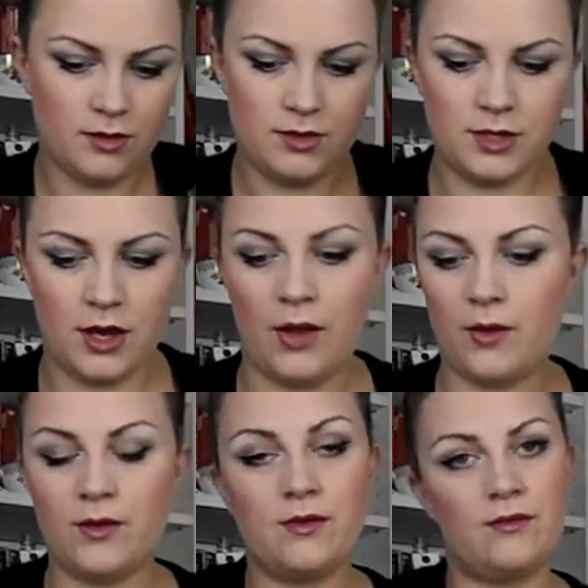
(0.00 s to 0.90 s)

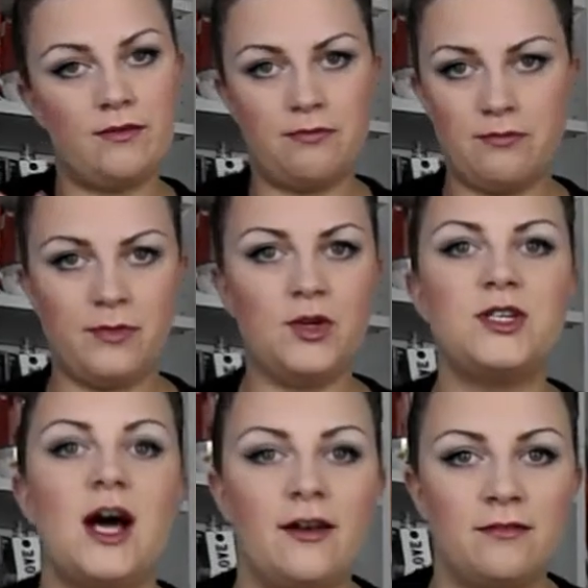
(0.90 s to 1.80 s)
So,
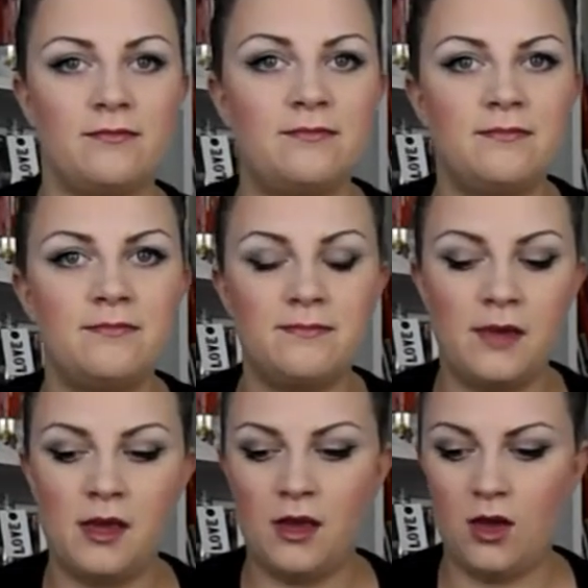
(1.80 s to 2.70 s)
you're done.
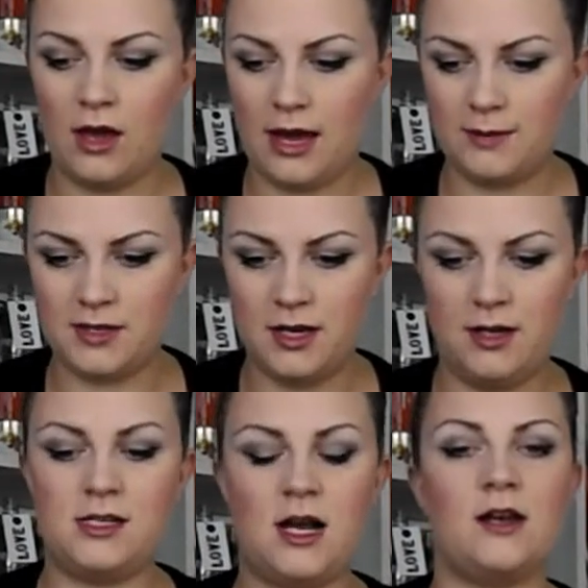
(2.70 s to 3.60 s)

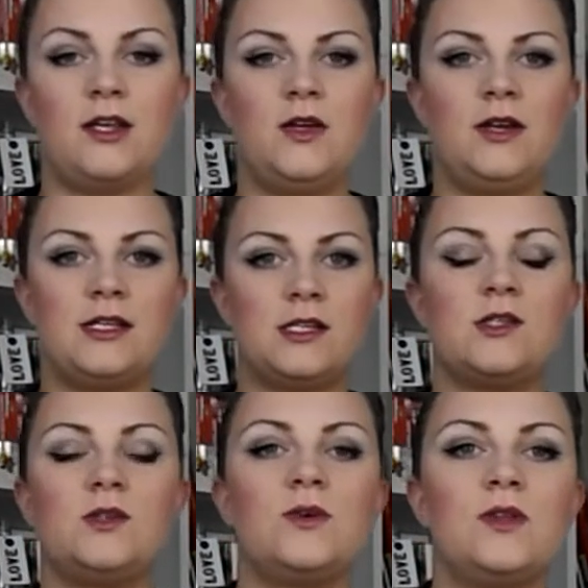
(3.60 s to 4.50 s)
Absolutely done. You need to
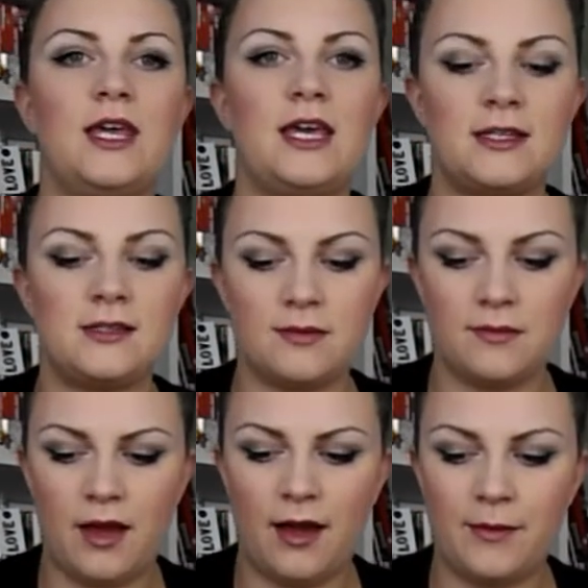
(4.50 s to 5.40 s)
store these
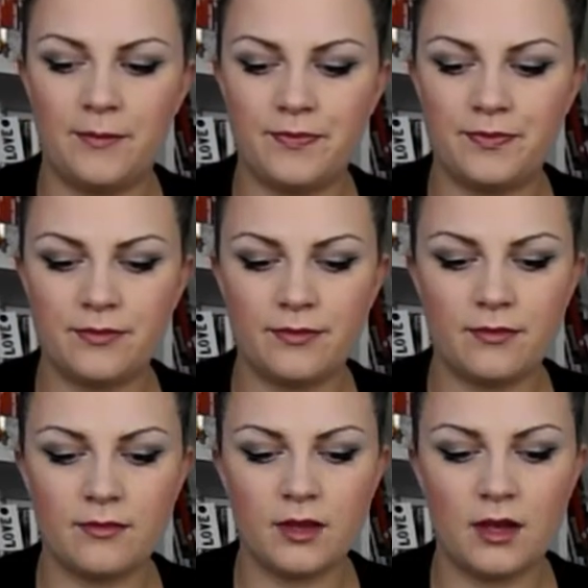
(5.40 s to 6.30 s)

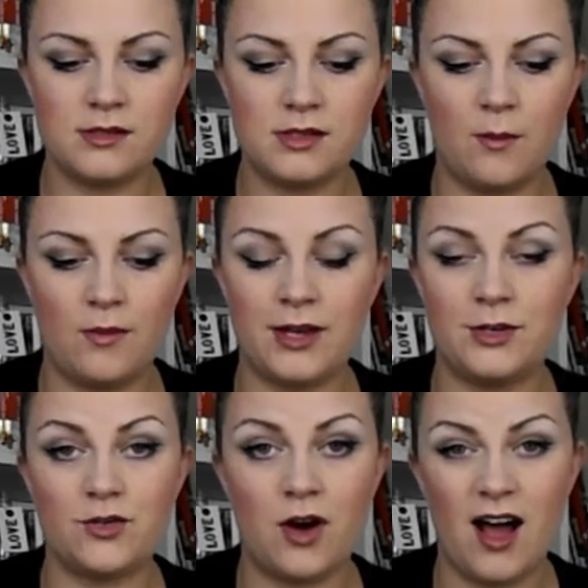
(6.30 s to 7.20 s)

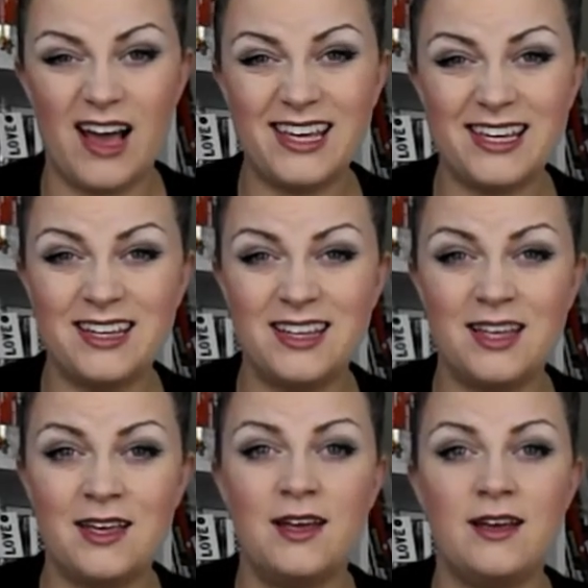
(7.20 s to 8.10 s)
somewhere dry,
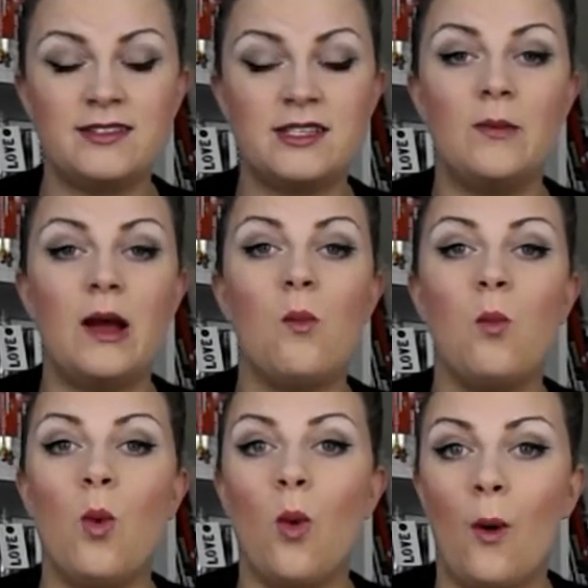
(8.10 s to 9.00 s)
somewhere
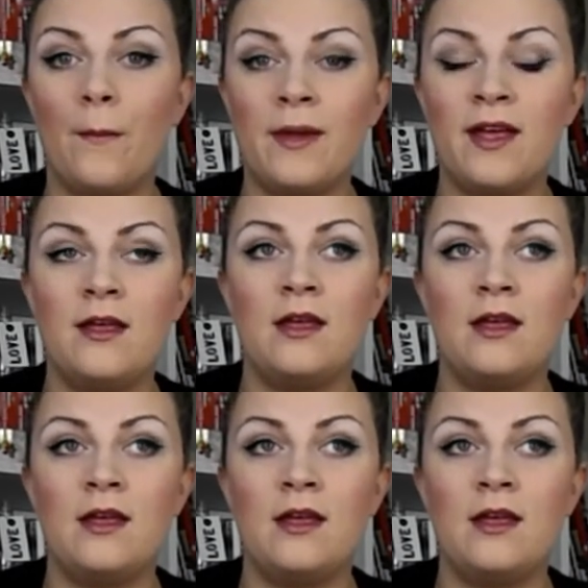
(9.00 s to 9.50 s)
warm.